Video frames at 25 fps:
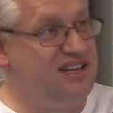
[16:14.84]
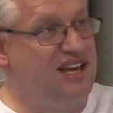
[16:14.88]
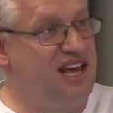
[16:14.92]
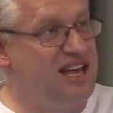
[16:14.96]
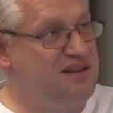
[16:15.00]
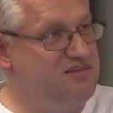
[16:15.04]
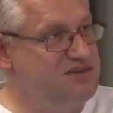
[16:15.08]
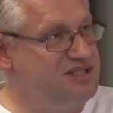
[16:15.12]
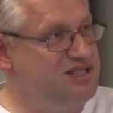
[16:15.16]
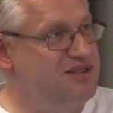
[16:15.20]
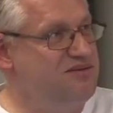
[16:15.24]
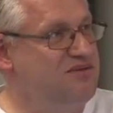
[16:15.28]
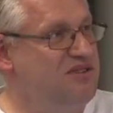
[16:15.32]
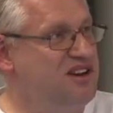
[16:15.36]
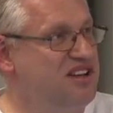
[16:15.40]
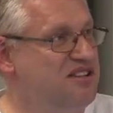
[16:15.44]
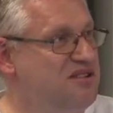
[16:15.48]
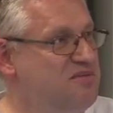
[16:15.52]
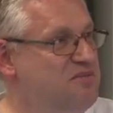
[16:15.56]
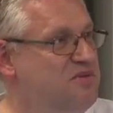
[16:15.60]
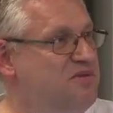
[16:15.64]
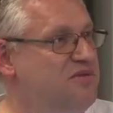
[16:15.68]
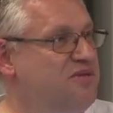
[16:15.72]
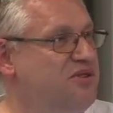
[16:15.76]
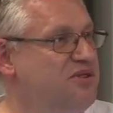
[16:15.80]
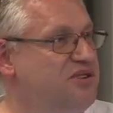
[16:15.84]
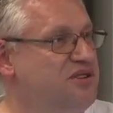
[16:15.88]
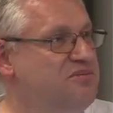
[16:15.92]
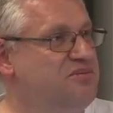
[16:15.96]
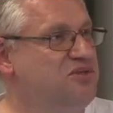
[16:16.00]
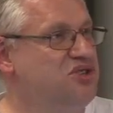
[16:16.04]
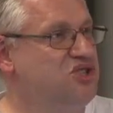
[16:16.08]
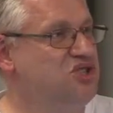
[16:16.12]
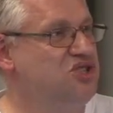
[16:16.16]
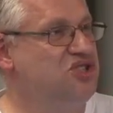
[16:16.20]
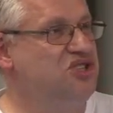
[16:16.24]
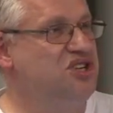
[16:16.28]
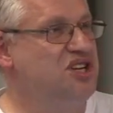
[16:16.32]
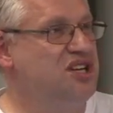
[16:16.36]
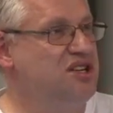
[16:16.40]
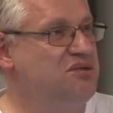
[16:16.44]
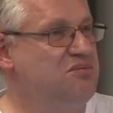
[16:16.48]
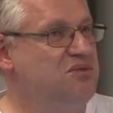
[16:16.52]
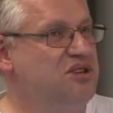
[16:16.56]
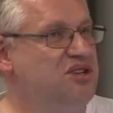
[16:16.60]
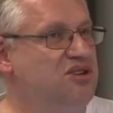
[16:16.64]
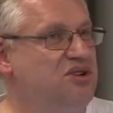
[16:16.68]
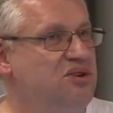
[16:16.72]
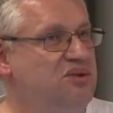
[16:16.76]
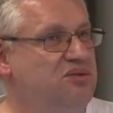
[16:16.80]
games developed for the
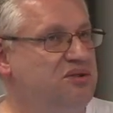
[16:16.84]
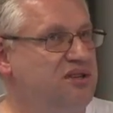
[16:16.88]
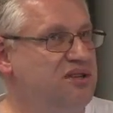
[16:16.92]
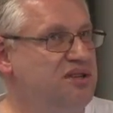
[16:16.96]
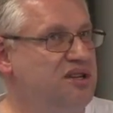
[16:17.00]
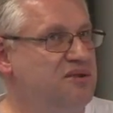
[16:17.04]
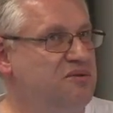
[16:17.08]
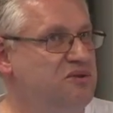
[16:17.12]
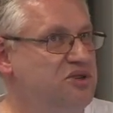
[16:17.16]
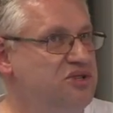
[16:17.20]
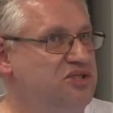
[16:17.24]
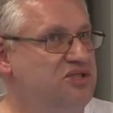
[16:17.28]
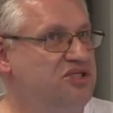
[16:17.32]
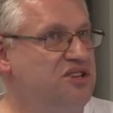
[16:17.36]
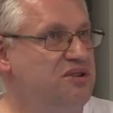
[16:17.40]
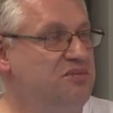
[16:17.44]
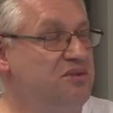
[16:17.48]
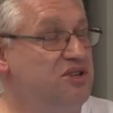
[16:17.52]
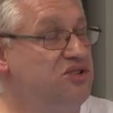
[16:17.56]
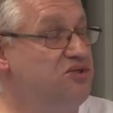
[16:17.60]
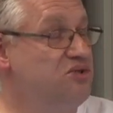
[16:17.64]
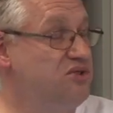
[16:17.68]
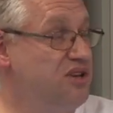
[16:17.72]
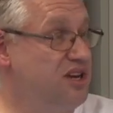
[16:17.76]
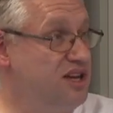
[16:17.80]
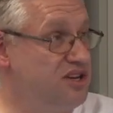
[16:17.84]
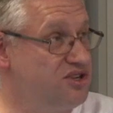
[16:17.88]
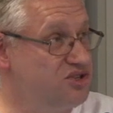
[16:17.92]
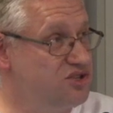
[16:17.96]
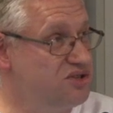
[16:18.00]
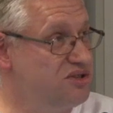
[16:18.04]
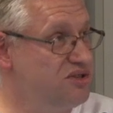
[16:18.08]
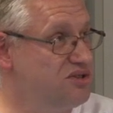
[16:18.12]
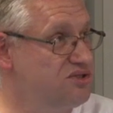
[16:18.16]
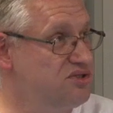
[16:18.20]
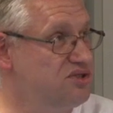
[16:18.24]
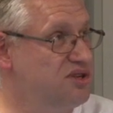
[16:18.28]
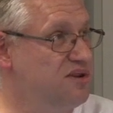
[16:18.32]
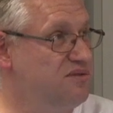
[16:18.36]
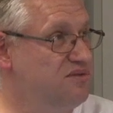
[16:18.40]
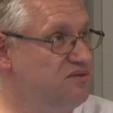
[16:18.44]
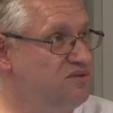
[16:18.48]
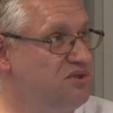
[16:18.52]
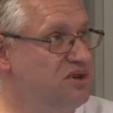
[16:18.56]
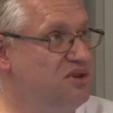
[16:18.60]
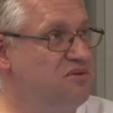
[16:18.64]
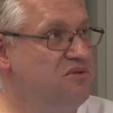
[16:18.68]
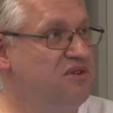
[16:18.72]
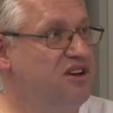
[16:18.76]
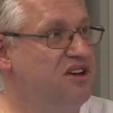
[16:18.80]
machine. We know that there were some educational
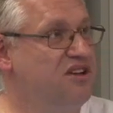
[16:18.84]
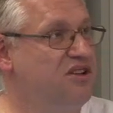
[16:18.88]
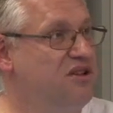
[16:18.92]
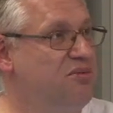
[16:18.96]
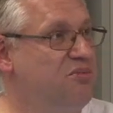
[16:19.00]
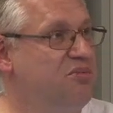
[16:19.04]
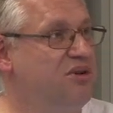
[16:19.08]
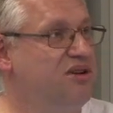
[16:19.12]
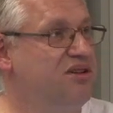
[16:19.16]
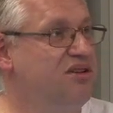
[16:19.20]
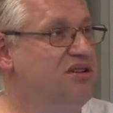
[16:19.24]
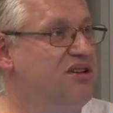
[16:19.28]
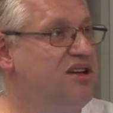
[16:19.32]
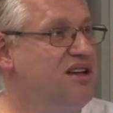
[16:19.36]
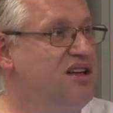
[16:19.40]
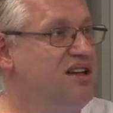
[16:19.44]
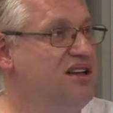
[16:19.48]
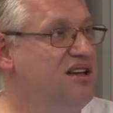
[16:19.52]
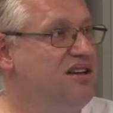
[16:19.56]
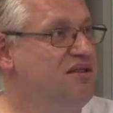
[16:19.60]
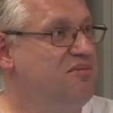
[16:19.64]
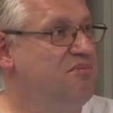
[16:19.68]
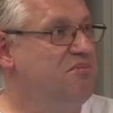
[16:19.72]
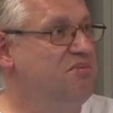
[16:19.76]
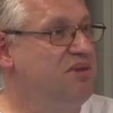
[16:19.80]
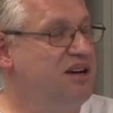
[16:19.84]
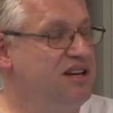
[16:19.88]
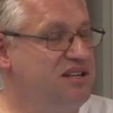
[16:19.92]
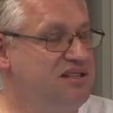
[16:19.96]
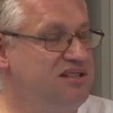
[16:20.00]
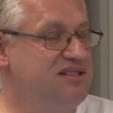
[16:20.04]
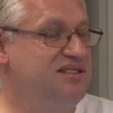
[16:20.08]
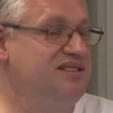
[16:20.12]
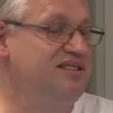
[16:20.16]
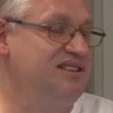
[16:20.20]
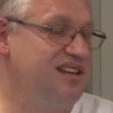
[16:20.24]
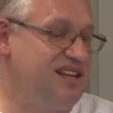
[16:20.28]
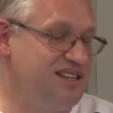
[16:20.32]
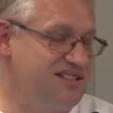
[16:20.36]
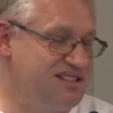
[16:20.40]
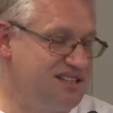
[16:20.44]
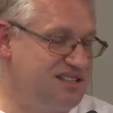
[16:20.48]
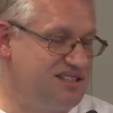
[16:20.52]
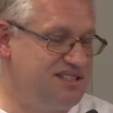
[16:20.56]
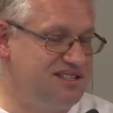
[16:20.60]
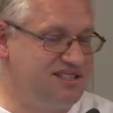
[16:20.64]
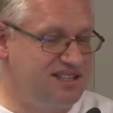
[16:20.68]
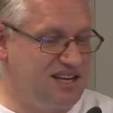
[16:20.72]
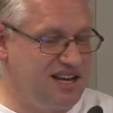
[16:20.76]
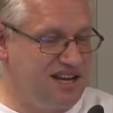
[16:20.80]
software available, but as I
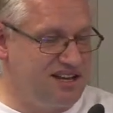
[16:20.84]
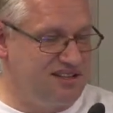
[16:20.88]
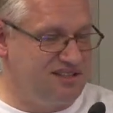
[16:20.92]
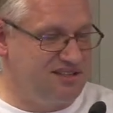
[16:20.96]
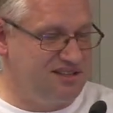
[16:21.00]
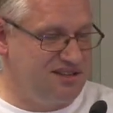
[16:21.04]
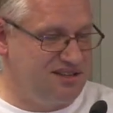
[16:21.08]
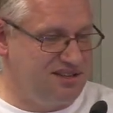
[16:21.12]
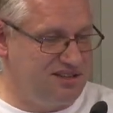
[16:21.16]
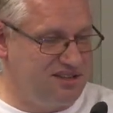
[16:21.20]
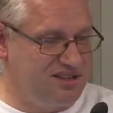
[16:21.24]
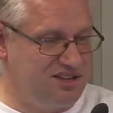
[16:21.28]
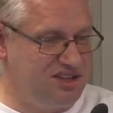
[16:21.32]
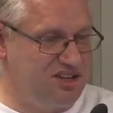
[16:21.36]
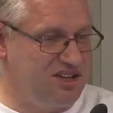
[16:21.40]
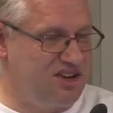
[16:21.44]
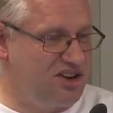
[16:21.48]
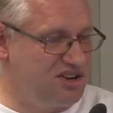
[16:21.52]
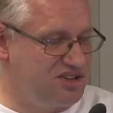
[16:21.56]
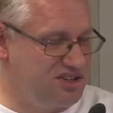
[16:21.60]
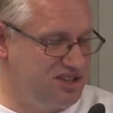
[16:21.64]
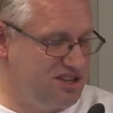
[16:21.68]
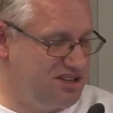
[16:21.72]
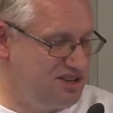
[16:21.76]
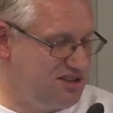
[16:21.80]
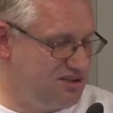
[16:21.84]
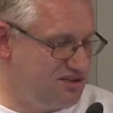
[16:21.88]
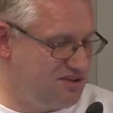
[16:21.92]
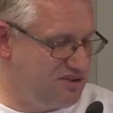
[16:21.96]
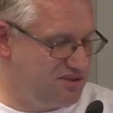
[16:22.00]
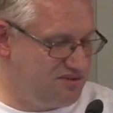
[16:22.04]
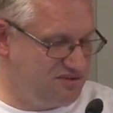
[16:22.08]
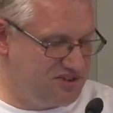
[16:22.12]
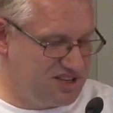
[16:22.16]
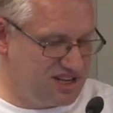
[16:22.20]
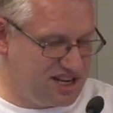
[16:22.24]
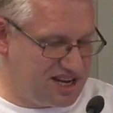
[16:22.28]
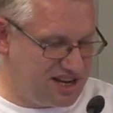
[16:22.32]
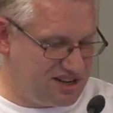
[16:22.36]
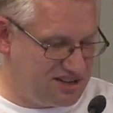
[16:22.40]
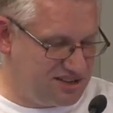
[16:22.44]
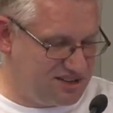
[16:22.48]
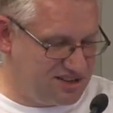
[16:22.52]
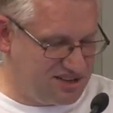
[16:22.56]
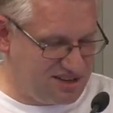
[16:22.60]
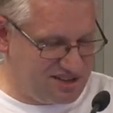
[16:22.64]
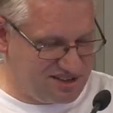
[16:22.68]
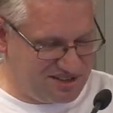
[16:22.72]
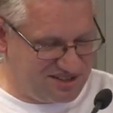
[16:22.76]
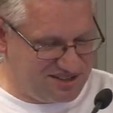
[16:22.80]
said, nothing of
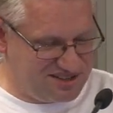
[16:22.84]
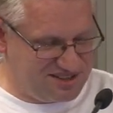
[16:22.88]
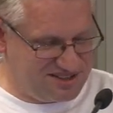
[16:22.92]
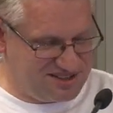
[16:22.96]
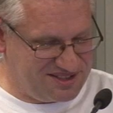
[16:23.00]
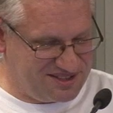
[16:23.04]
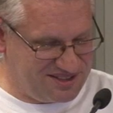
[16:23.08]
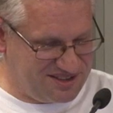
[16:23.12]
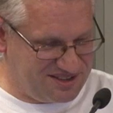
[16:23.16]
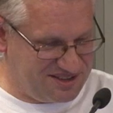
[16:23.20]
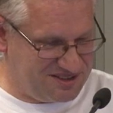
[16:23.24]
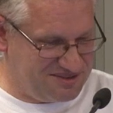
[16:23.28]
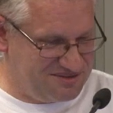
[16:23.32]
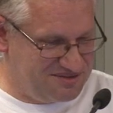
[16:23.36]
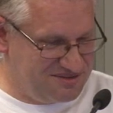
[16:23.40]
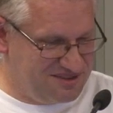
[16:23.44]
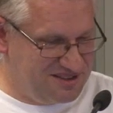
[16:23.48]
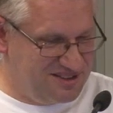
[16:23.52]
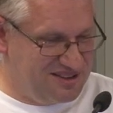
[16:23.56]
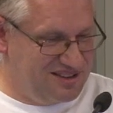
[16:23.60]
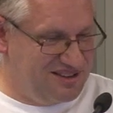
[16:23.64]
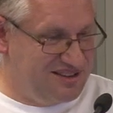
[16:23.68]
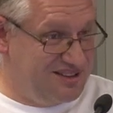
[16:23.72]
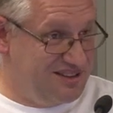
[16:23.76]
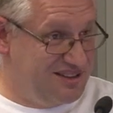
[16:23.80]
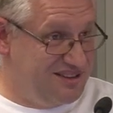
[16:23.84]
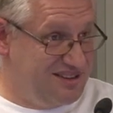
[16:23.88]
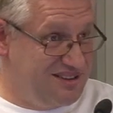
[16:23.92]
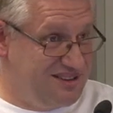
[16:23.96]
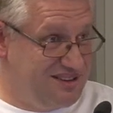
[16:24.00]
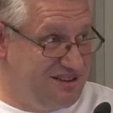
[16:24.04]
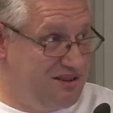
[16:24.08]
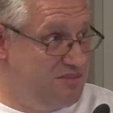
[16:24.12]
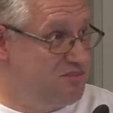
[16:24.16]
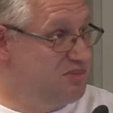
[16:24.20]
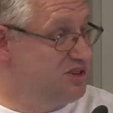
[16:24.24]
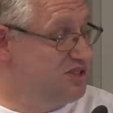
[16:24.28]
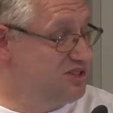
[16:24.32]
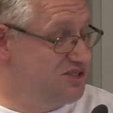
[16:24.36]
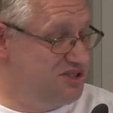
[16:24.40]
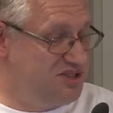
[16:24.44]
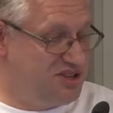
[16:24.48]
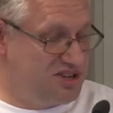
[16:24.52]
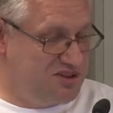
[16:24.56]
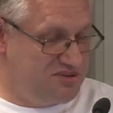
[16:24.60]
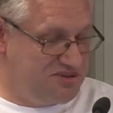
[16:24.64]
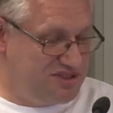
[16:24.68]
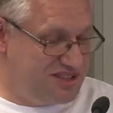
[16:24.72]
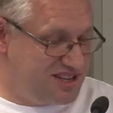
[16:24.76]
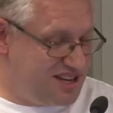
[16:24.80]
that is uh,
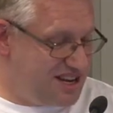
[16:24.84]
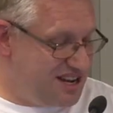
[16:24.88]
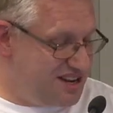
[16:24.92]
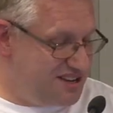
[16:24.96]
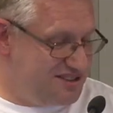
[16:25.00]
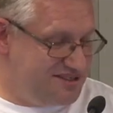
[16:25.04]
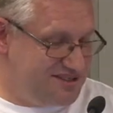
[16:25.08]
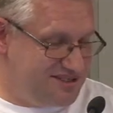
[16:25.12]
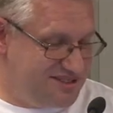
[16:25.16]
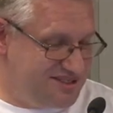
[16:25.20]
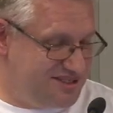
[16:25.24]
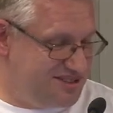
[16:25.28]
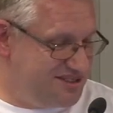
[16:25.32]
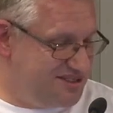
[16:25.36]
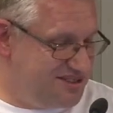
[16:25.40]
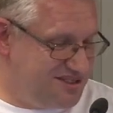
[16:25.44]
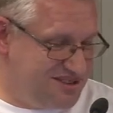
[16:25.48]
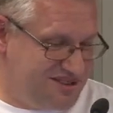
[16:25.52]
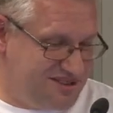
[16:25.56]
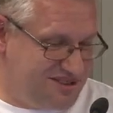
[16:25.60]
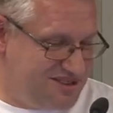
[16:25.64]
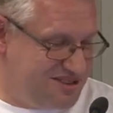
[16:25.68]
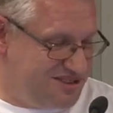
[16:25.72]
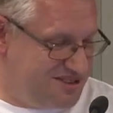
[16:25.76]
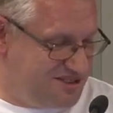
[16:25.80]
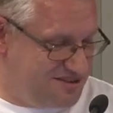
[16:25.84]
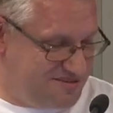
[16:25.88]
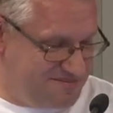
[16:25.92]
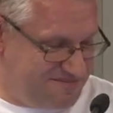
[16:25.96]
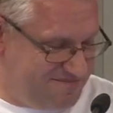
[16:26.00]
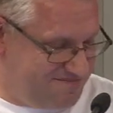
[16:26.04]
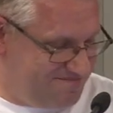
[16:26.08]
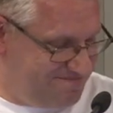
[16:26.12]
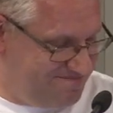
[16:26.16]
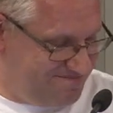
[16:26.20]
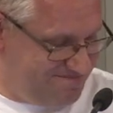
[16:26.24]
preserved and uh,